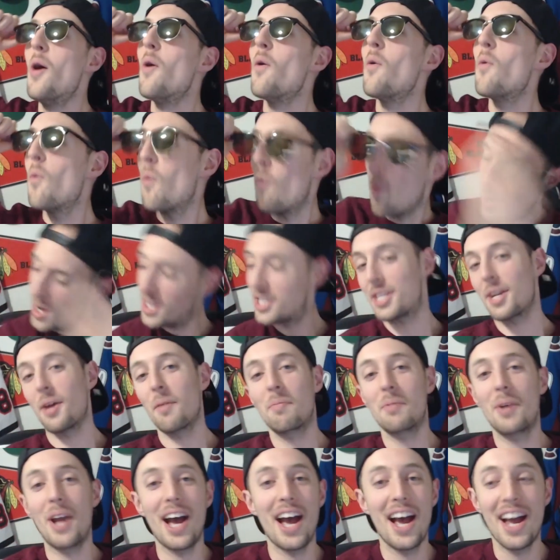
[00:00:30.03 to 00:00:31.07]
What's
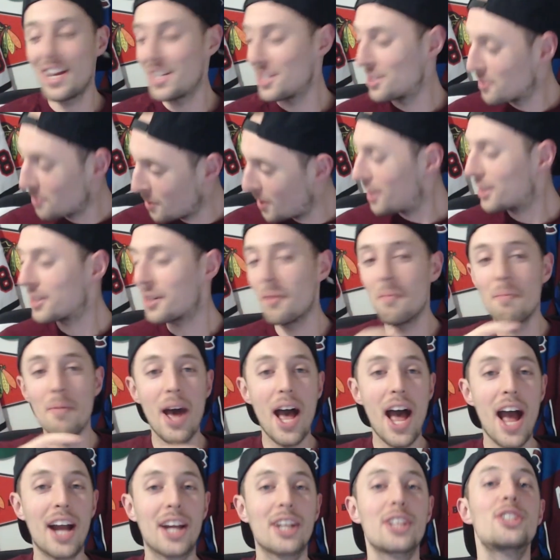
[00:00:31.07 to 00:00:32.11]
up, guys? Welcome
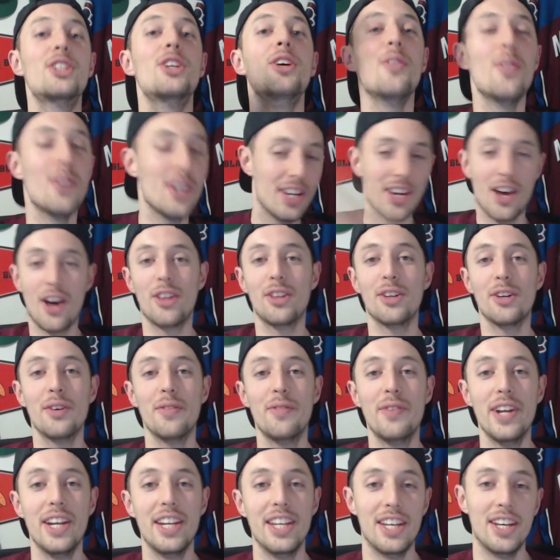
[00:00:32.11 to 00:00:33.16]
back to another
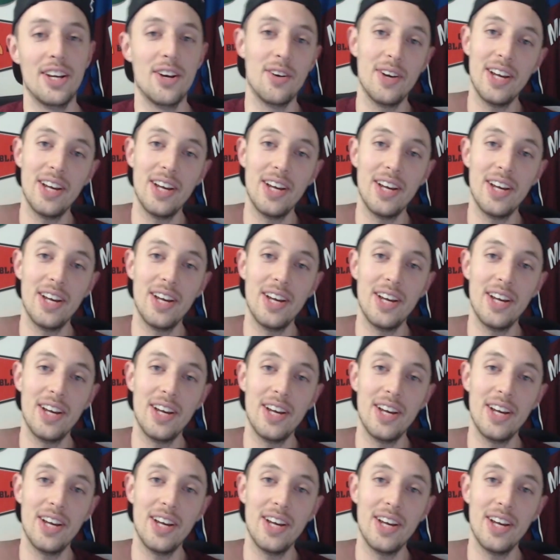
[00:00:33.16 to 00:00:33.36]
video.